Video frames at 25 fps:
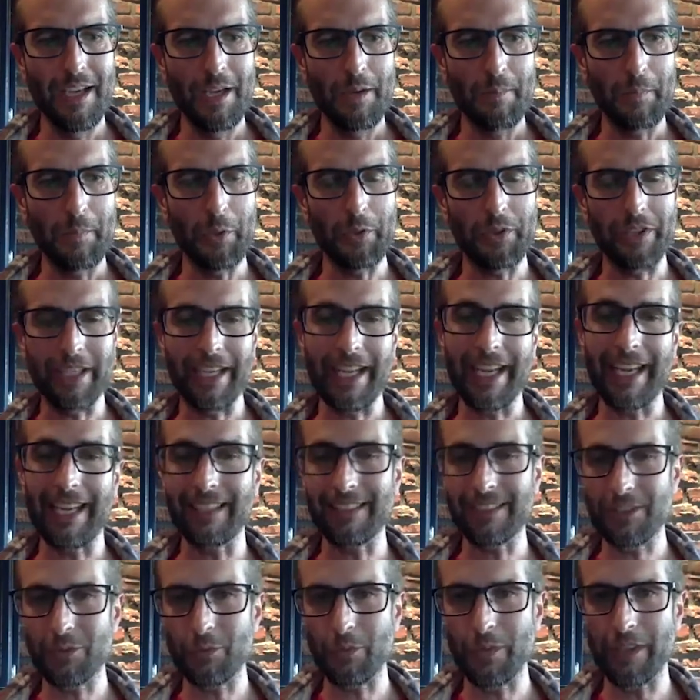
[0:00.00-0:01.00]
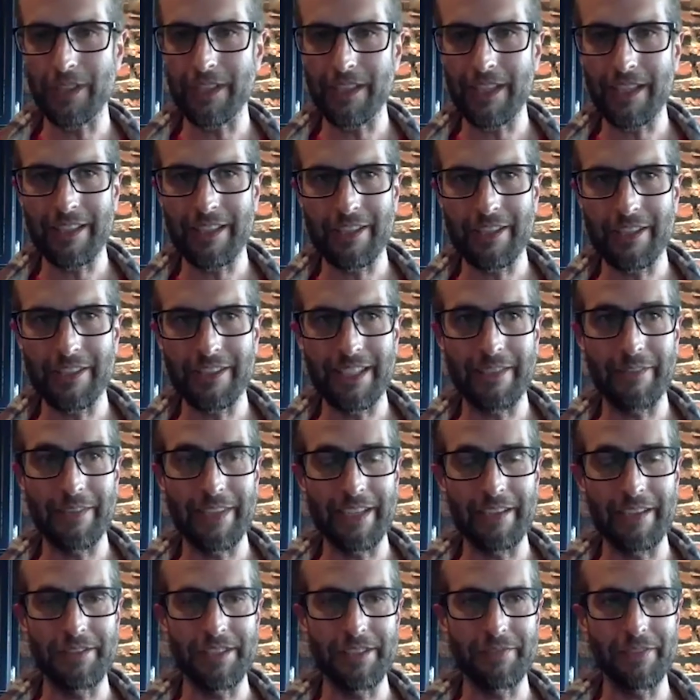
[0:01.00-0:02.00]
both enhance one another. Then we
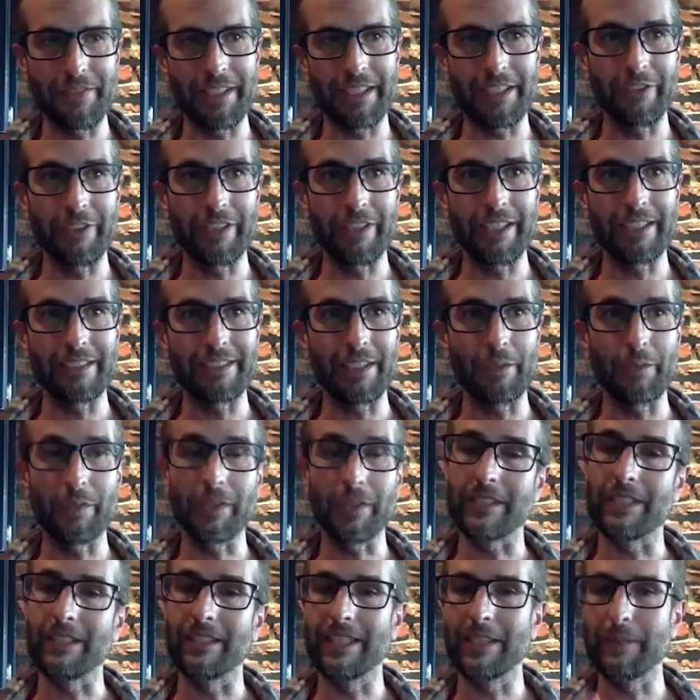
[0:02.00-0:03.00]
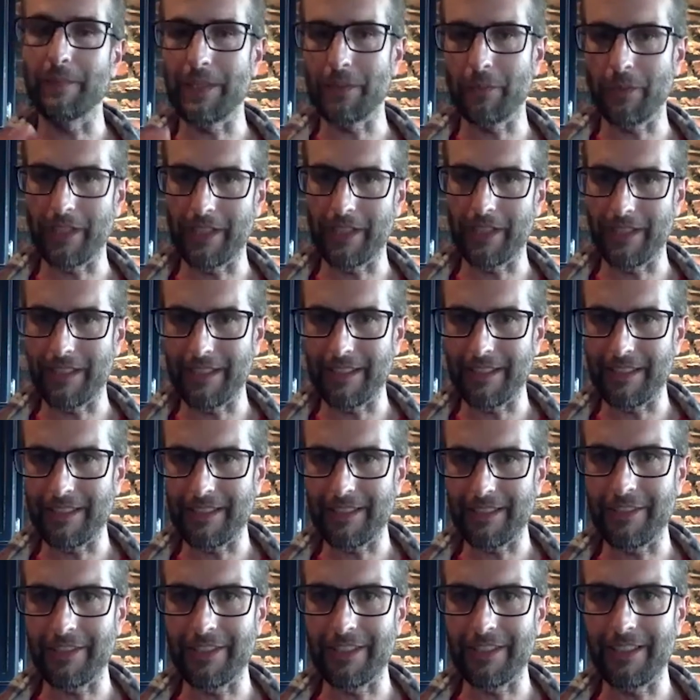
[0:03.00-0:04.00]
have different ingredients that work to limit one another.
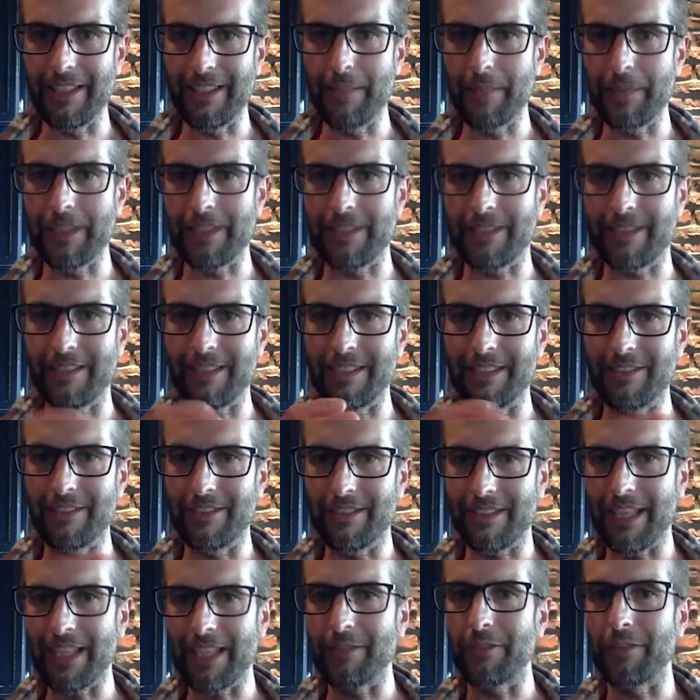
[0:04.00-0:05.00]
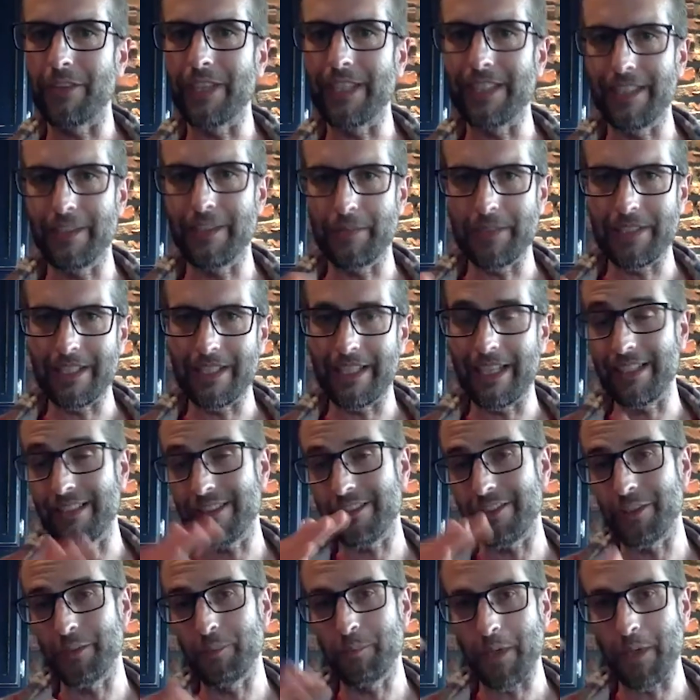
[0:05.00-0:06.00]
So it limits, mm-hmm. it kind of rate limits it at
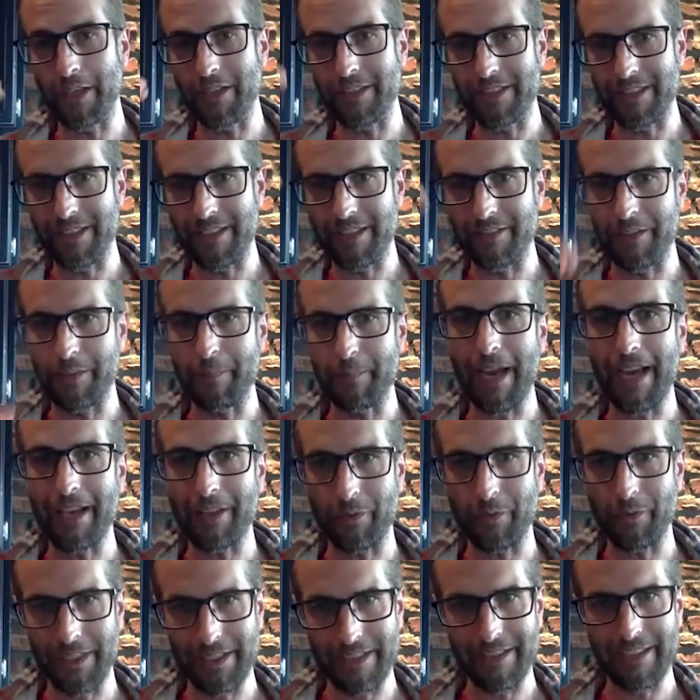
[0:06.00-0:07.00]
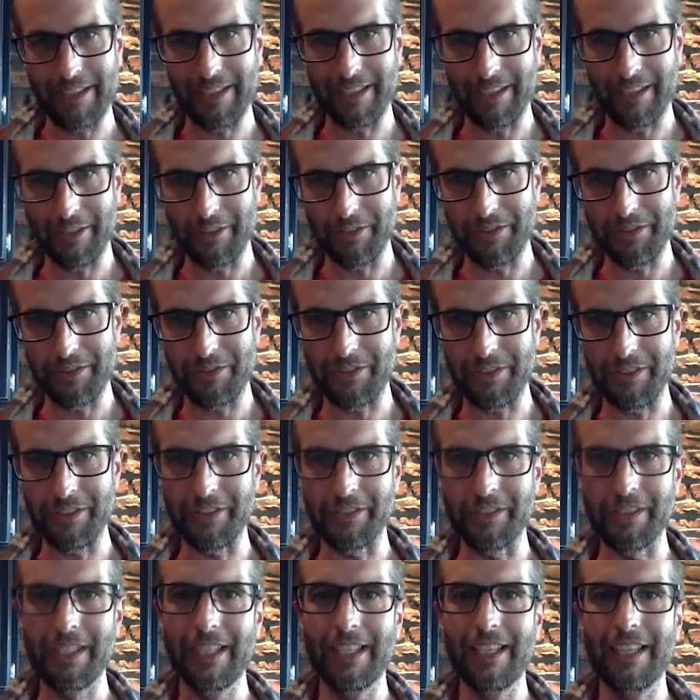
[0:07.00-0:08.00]
certain parts of the pathways that it goes
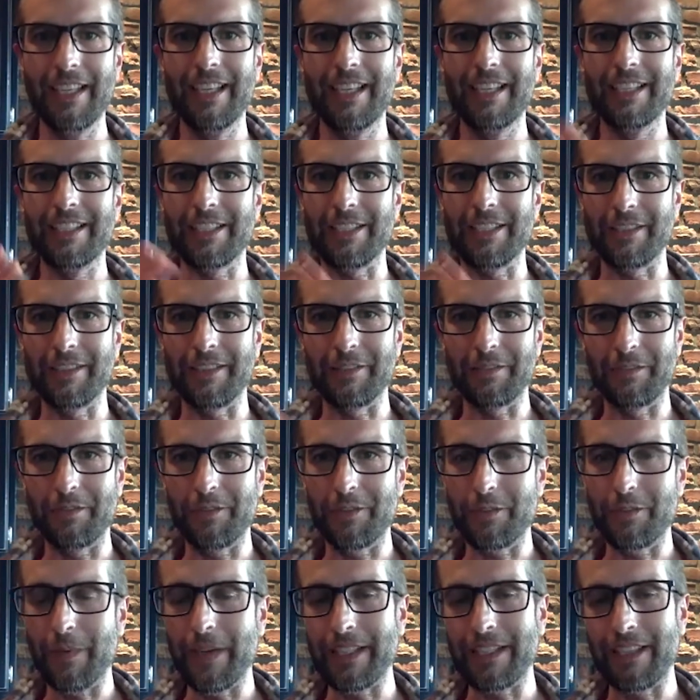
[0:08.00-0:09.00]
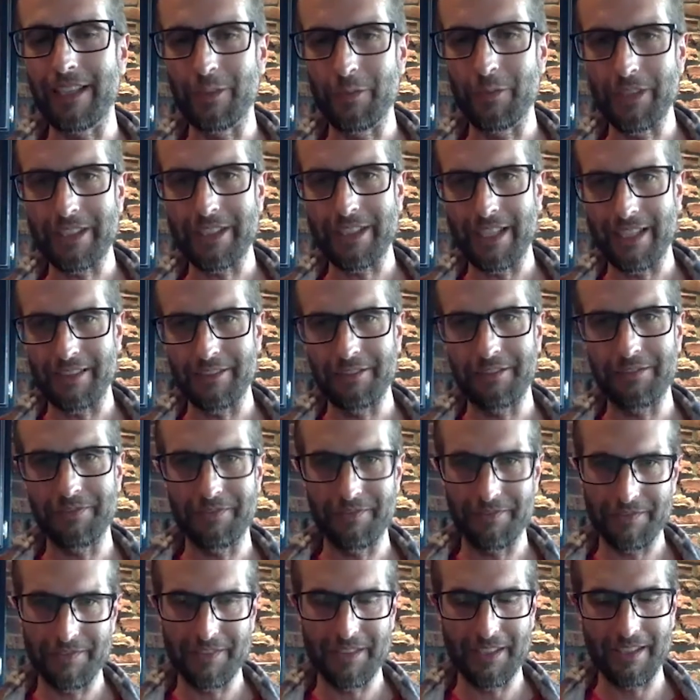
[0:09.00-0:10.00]
through, to depending on which kind of
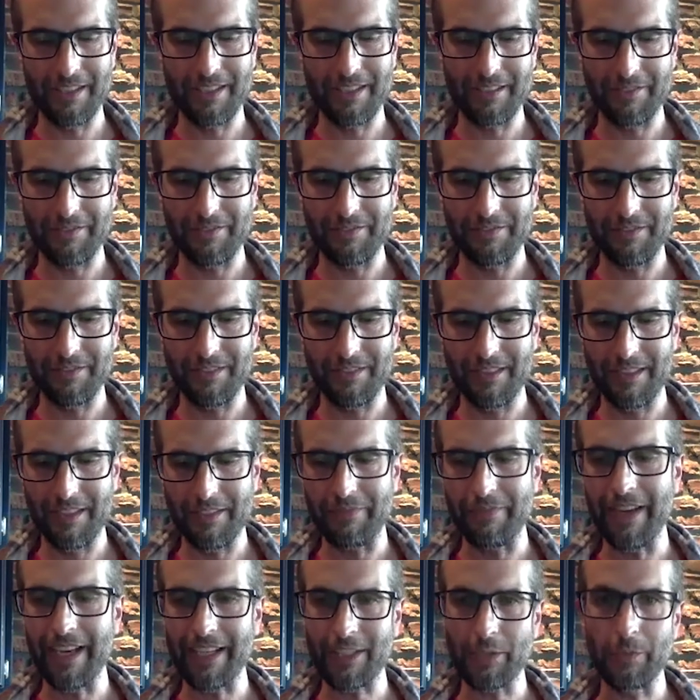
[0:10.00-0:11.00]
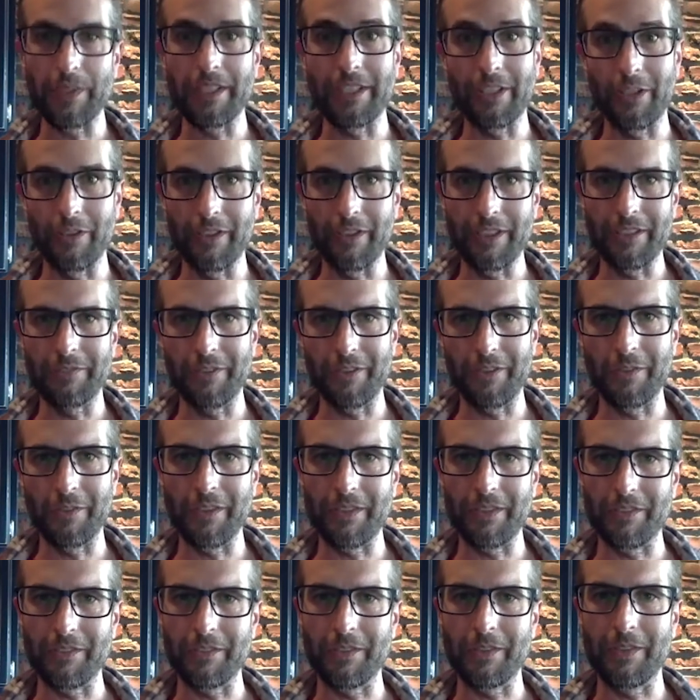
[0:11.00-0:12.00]
uh, effect we are going for,
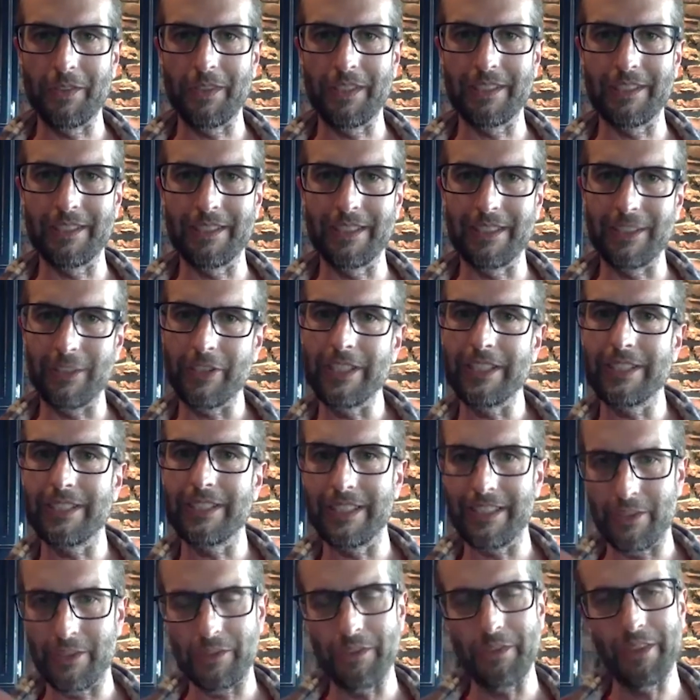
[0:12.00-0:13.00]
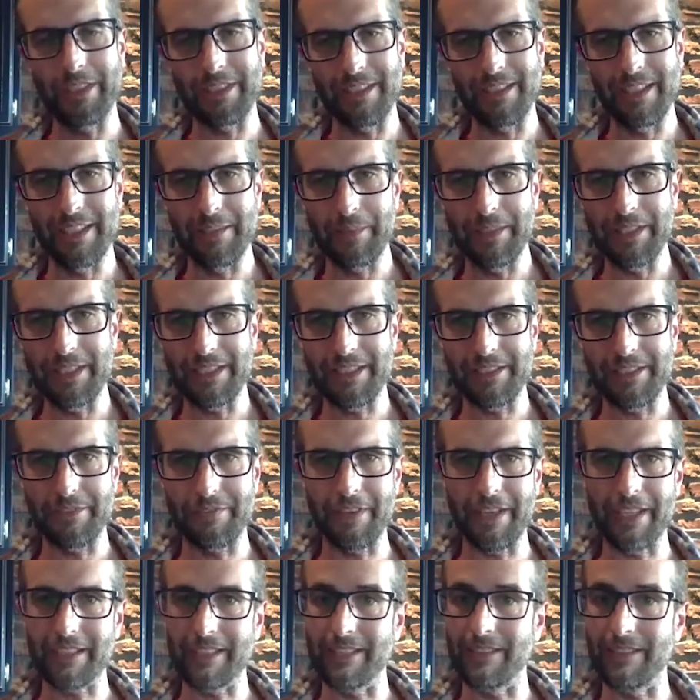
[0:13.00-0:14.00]
where we want to increase it or we want to limit this
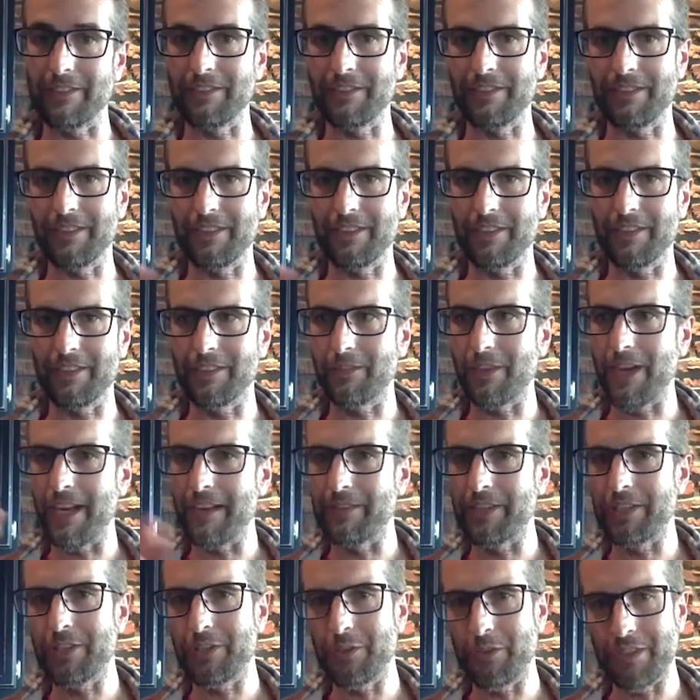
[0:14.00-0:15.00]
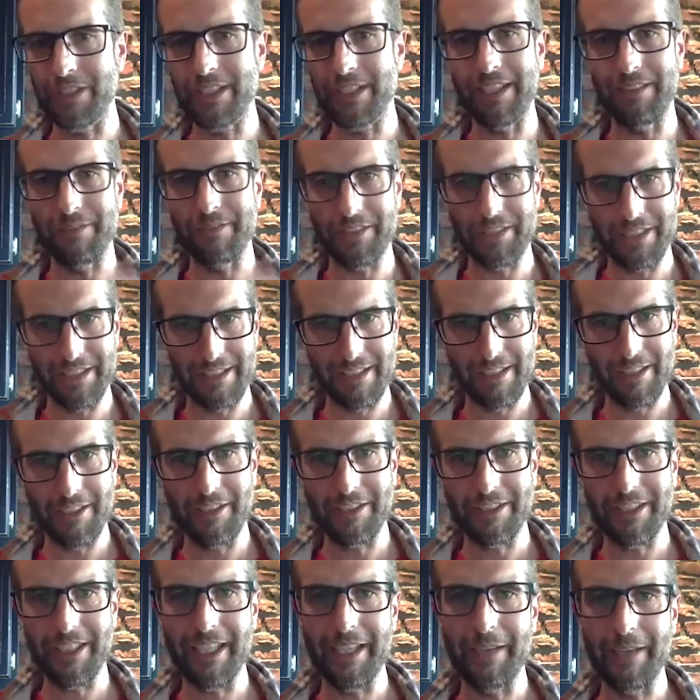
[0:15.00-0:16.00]
effect to arrive at a short time versus a long
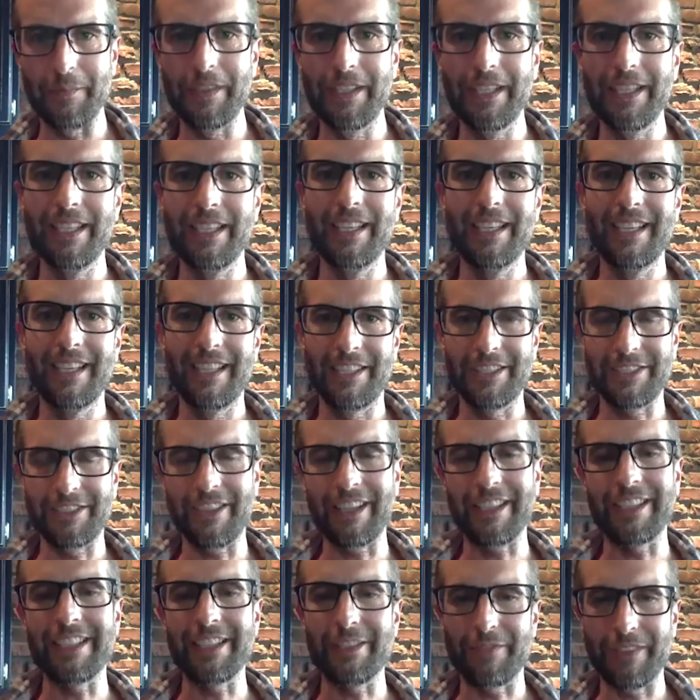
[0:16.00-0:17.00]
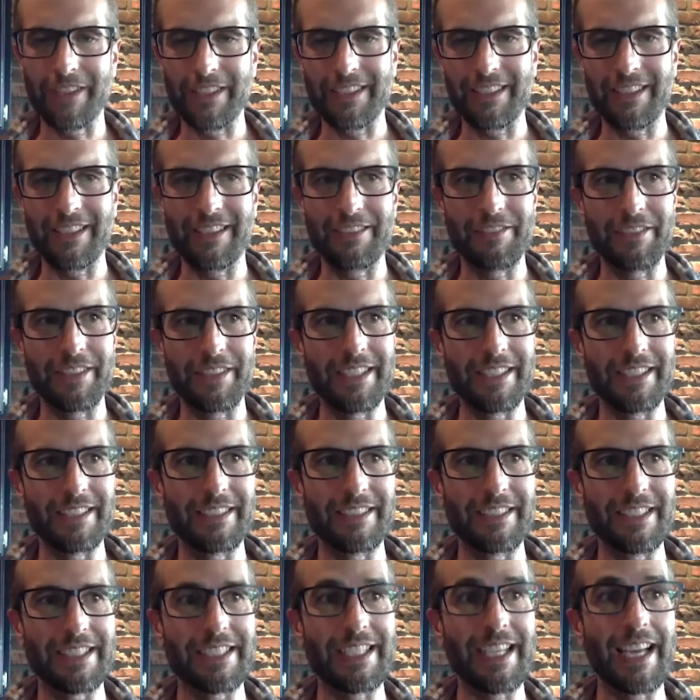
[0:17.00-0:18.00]
time. There's a lot of different of the
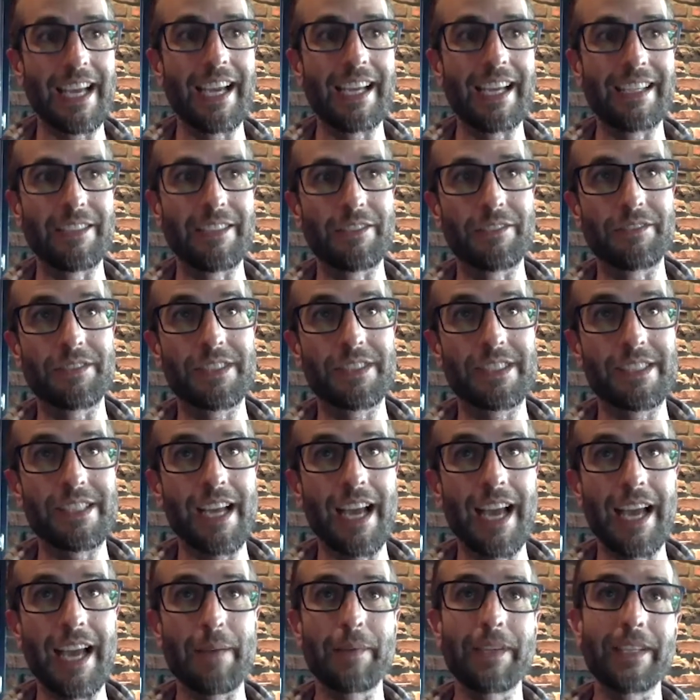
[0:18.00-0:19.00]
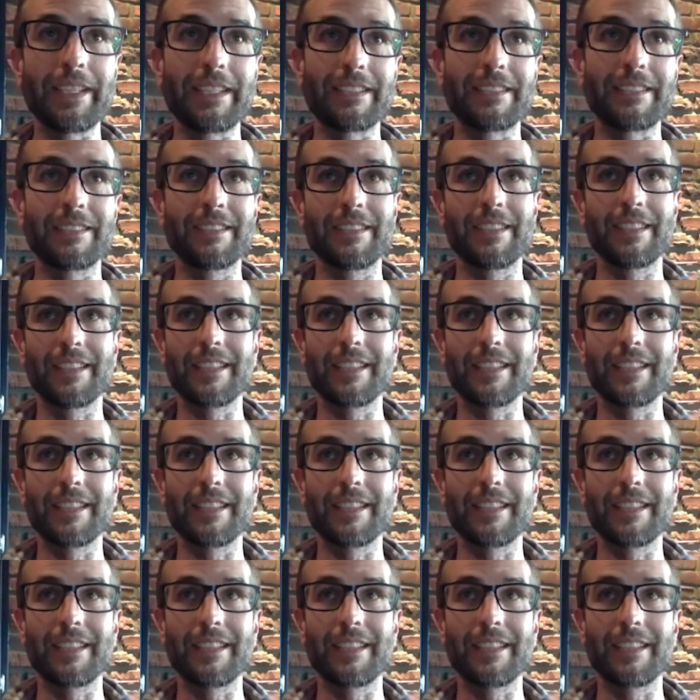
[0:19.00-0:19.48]
design of timing uh,